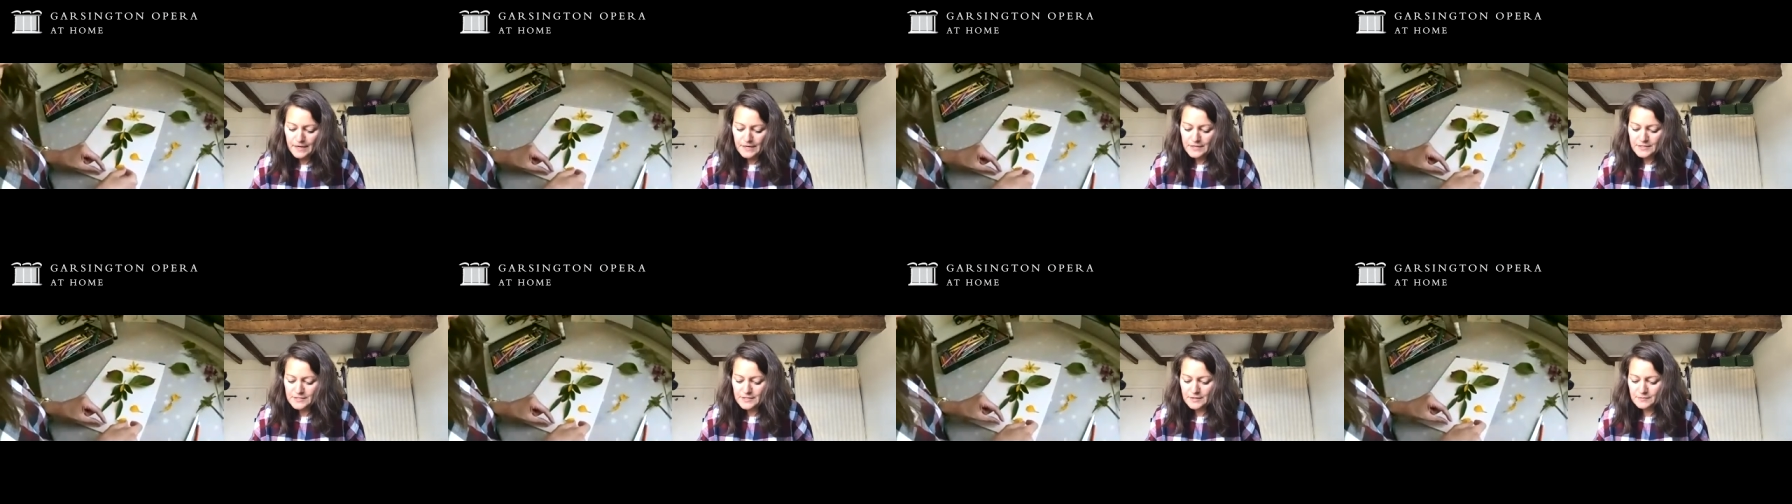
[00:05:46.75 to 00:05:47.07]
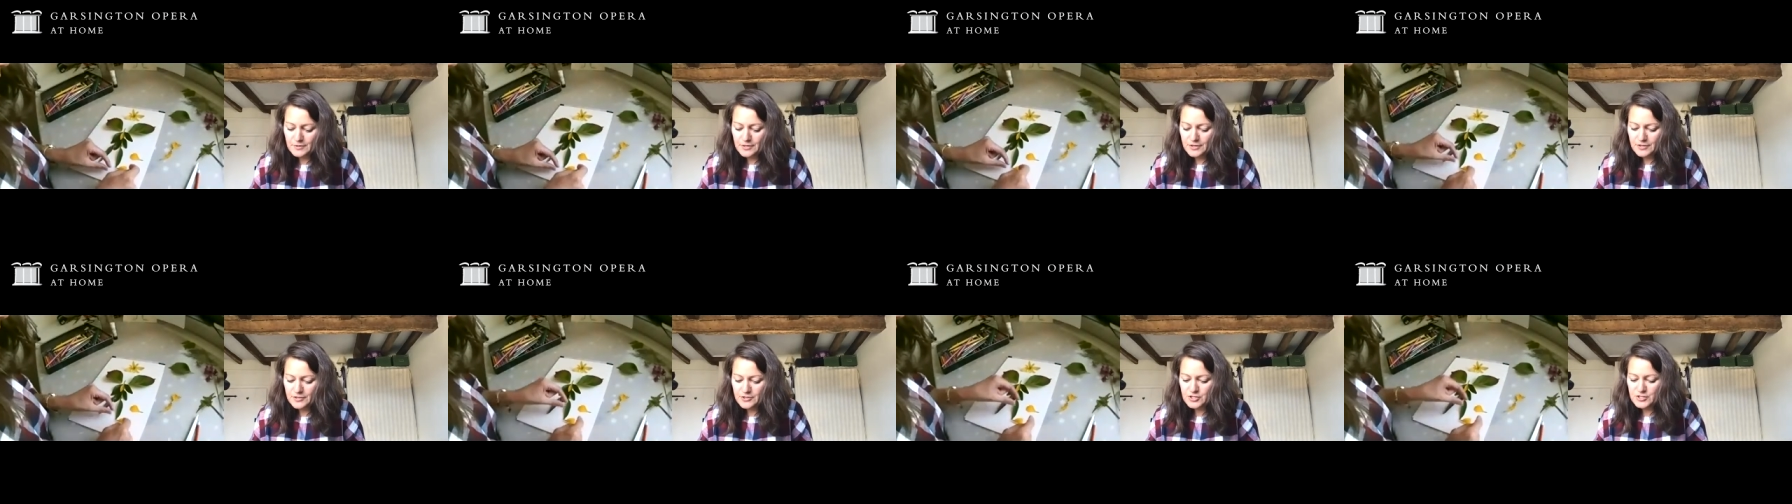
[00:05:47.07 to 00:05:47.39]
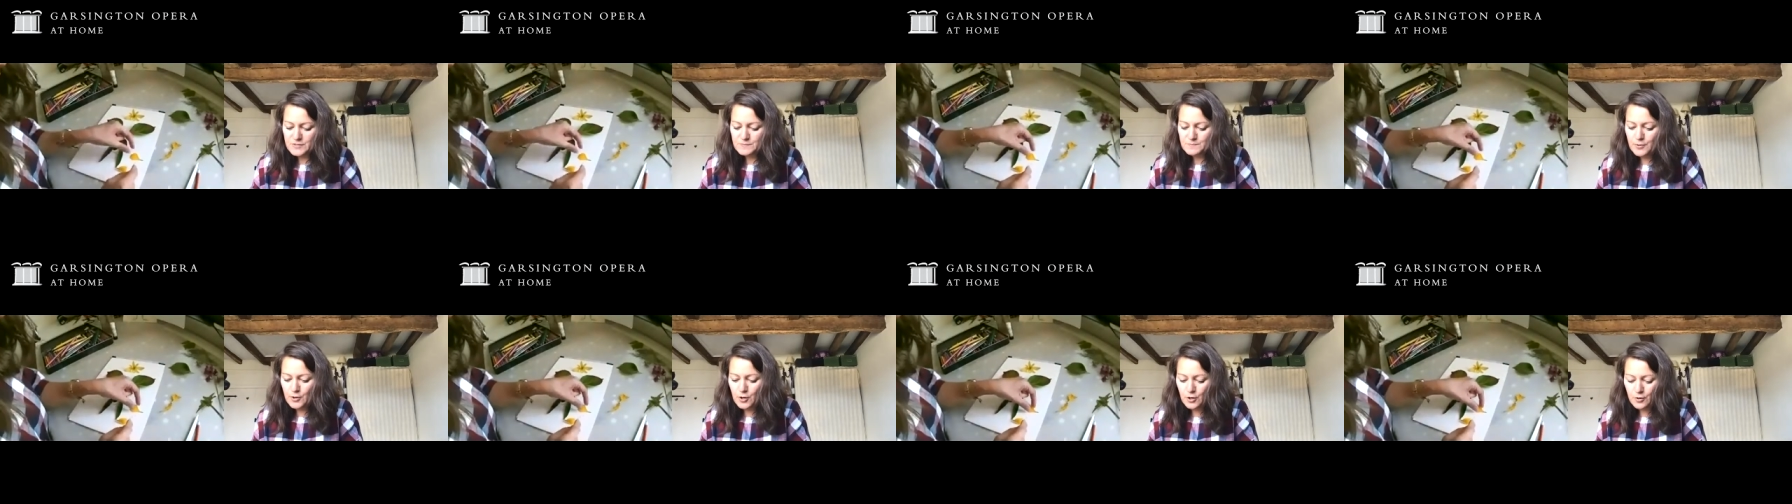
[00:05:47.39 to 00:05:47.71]
So I'm going to
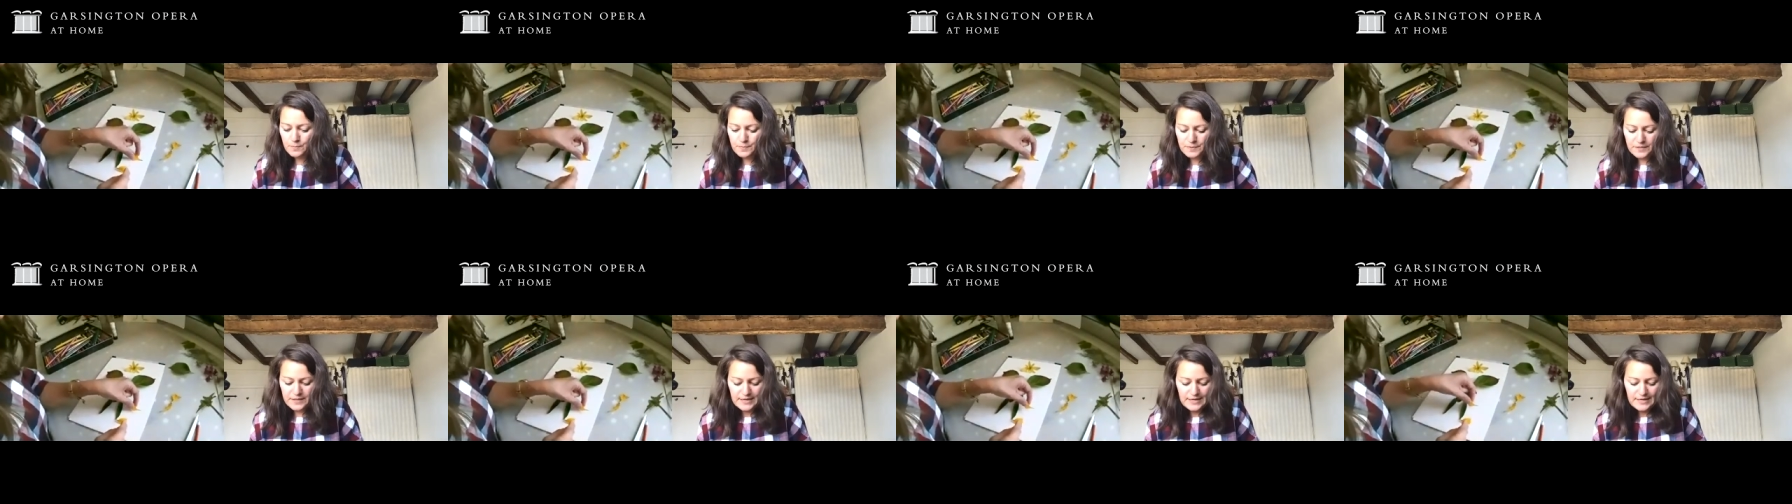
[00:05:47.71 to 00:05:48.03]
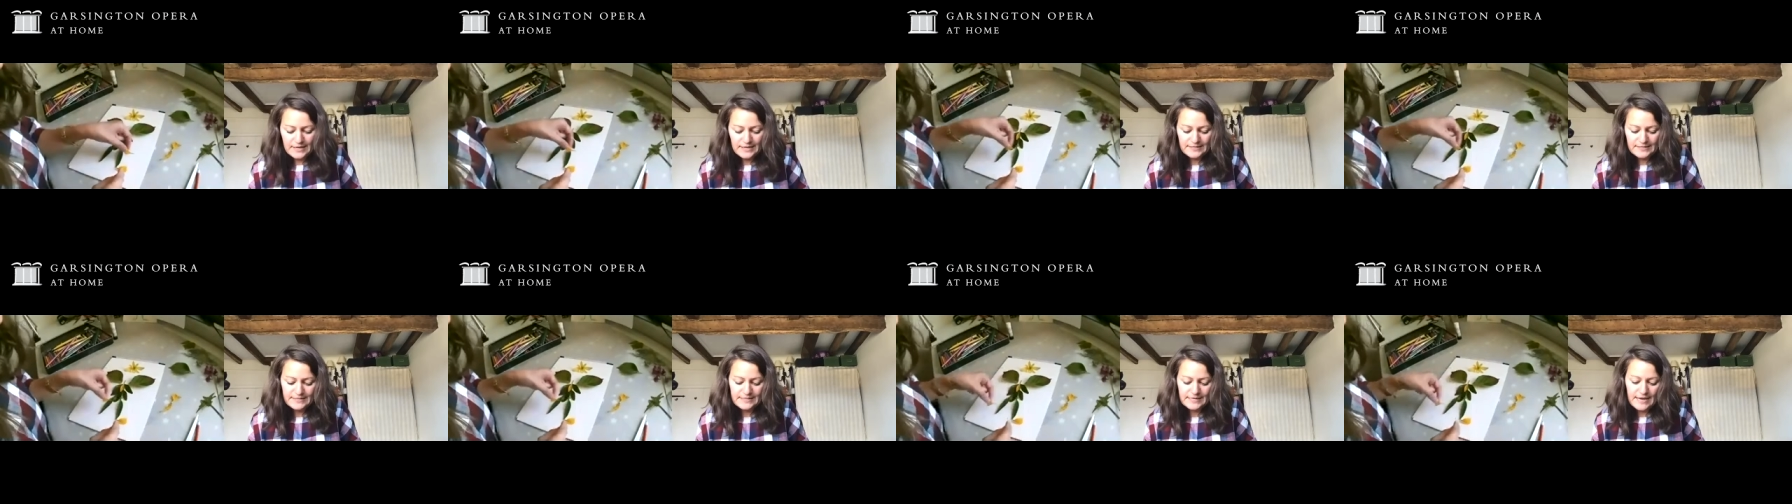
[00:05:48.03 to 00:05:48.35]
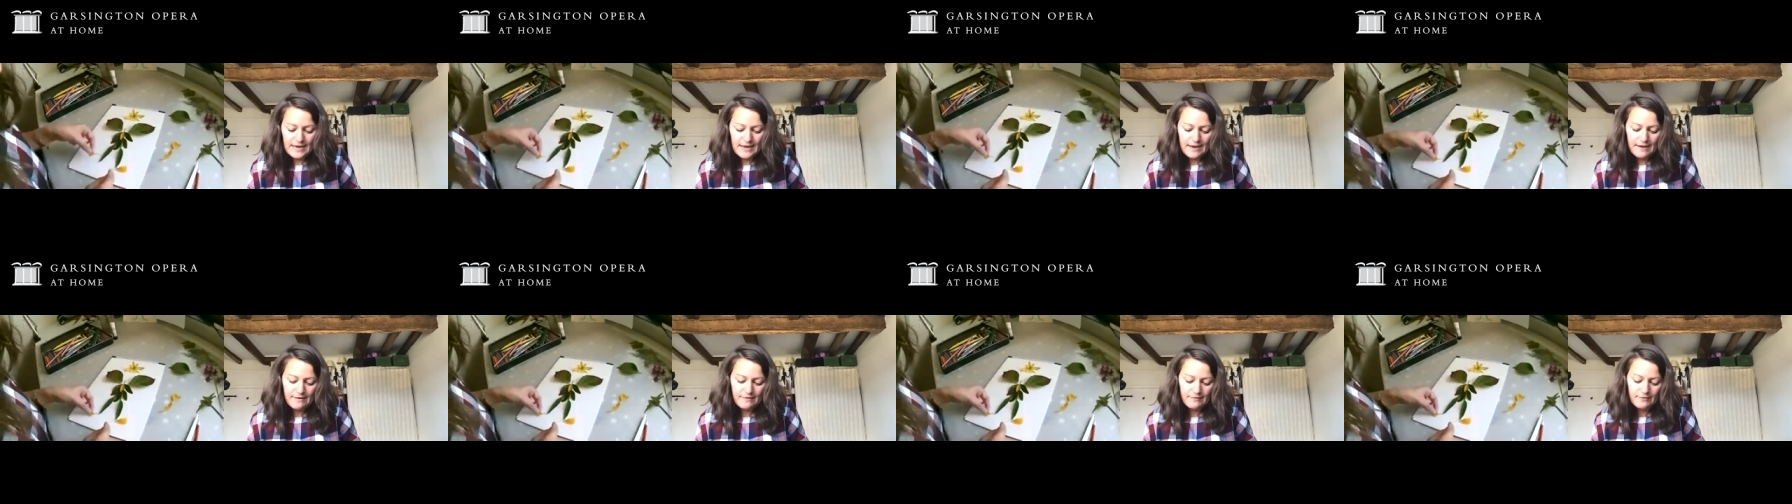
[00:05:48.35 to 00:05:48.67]
just pop these
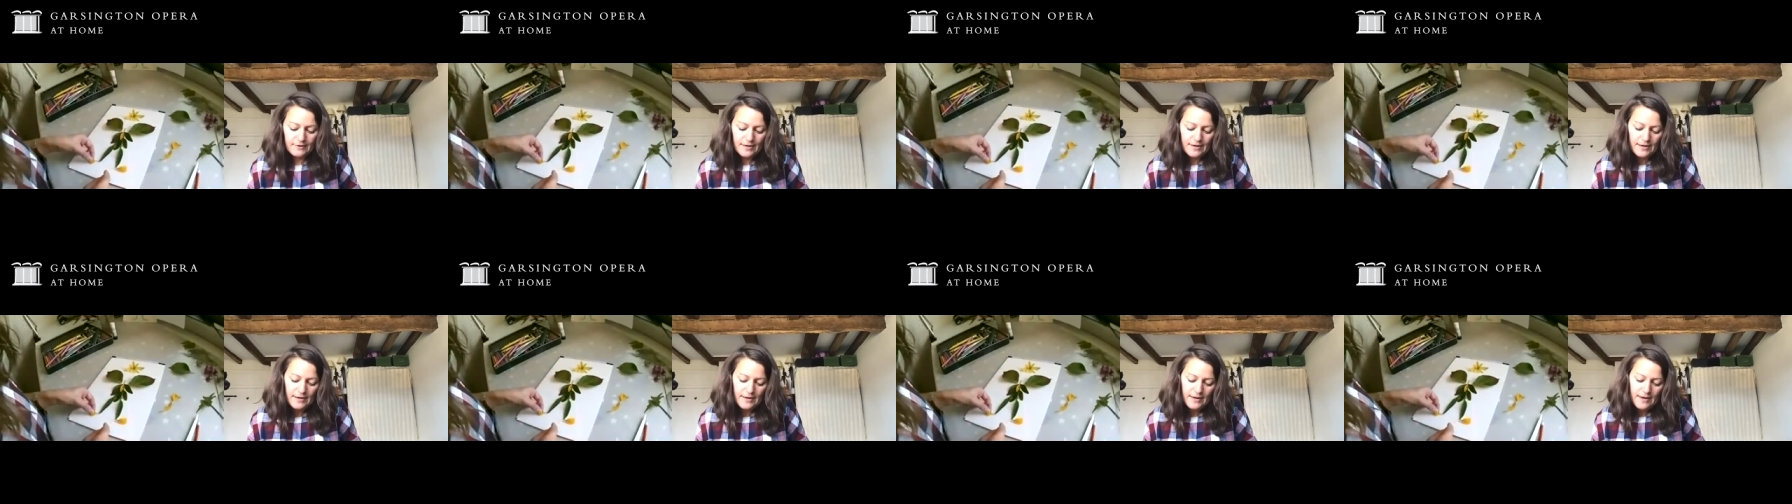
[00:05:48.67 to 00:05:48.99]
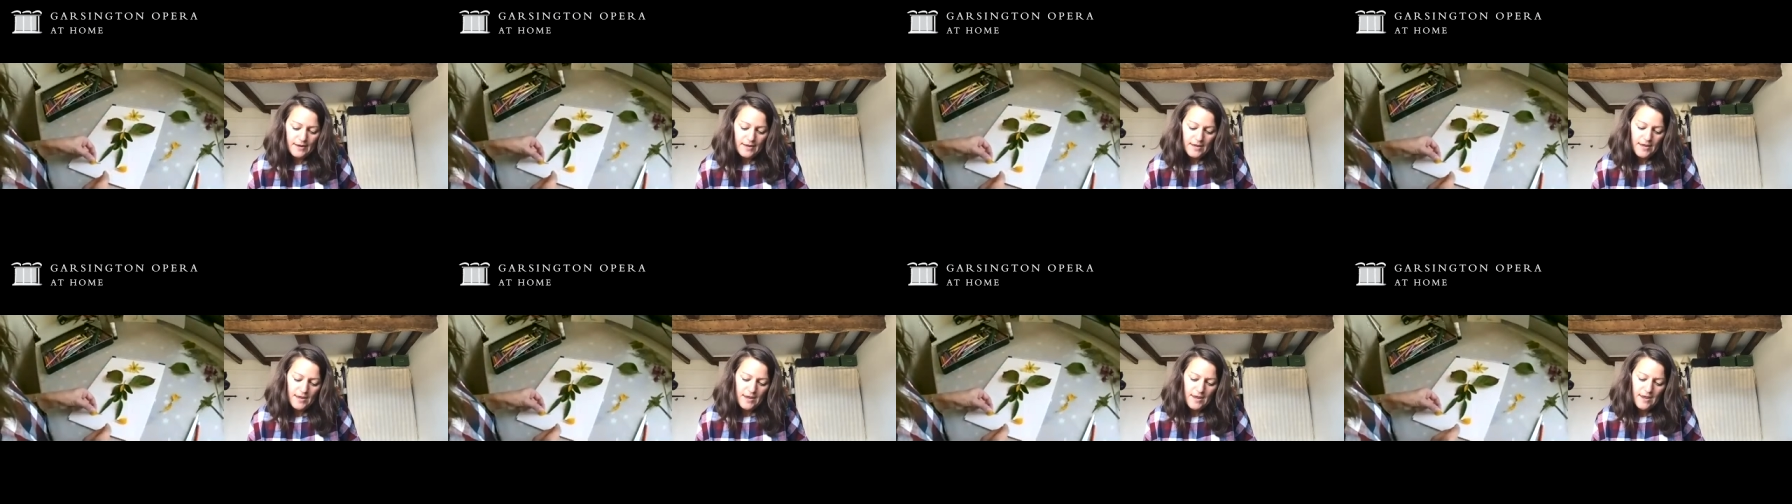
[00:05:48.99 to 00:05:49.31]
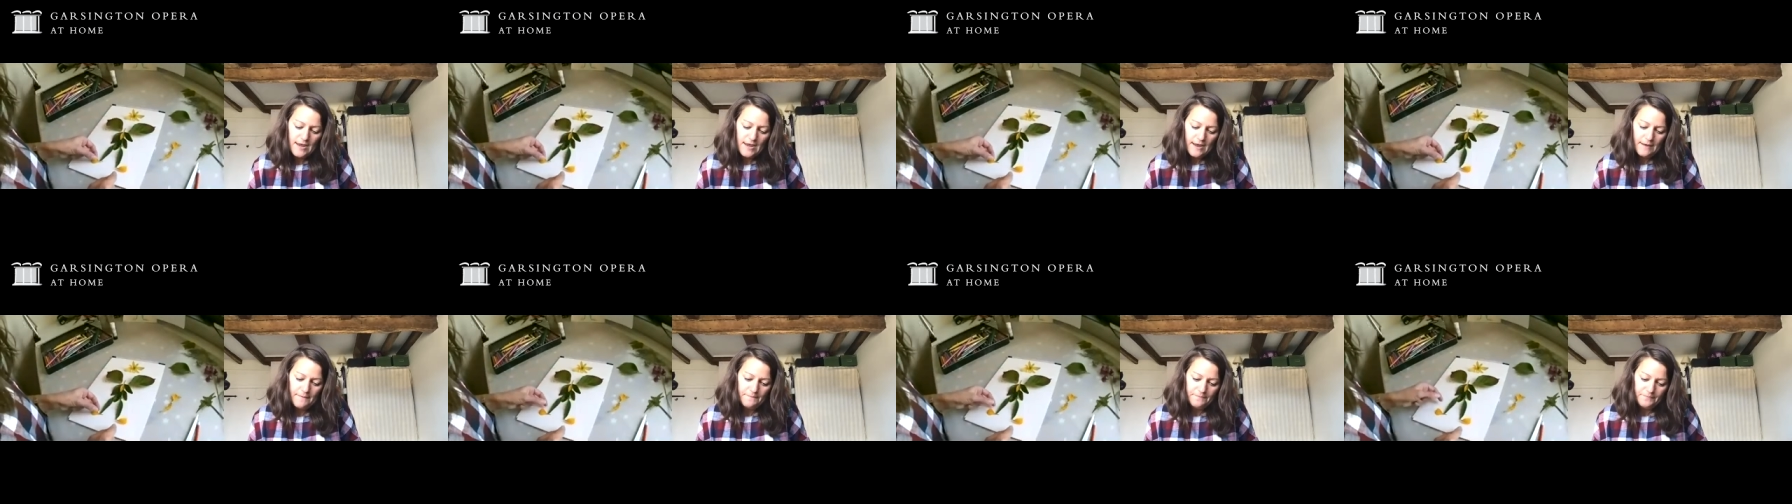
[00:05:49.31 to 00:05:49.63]
down
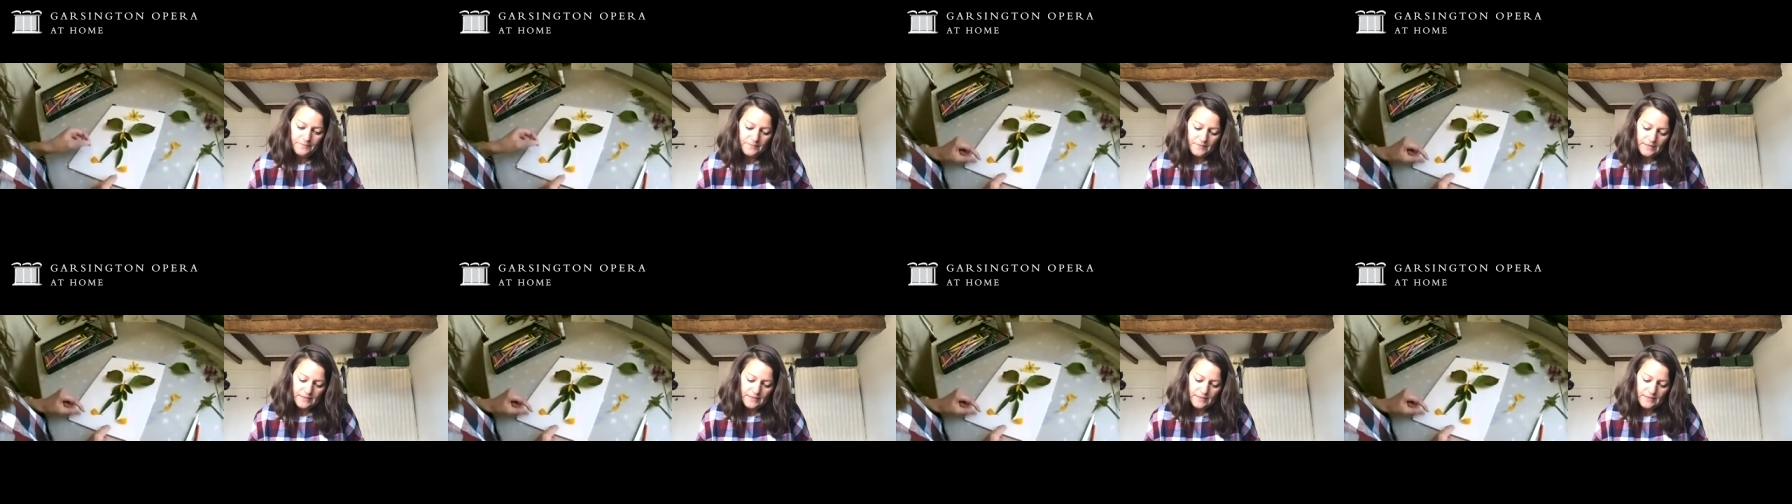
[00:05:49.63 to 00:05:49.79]
here